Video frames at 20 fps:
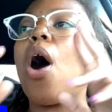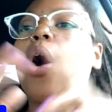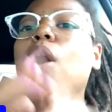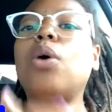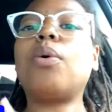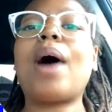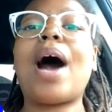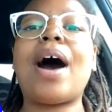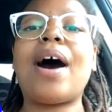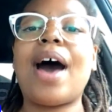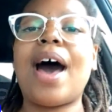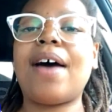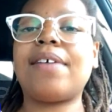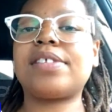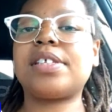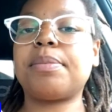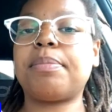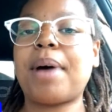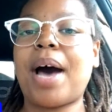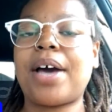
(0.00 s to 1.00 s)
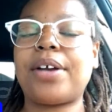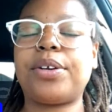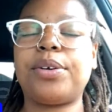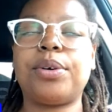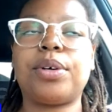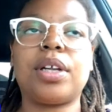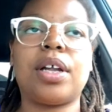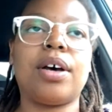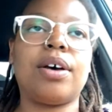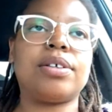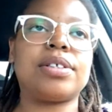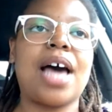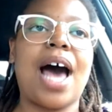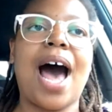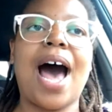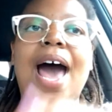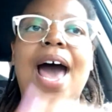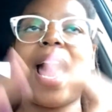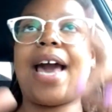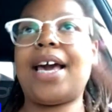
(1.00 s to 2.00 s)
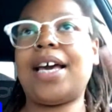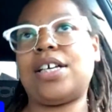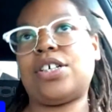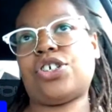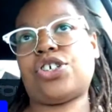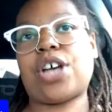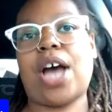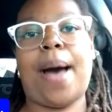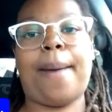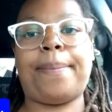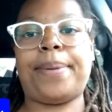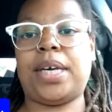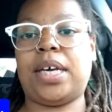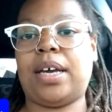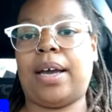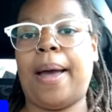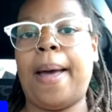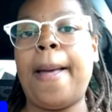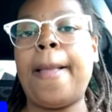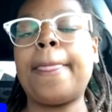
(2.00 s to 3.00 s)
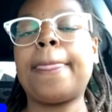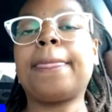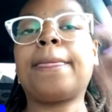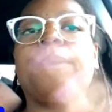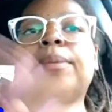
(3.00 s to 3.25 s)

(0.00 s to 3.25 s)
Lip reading: Oh, I have to buy new clothes. I hate shopping.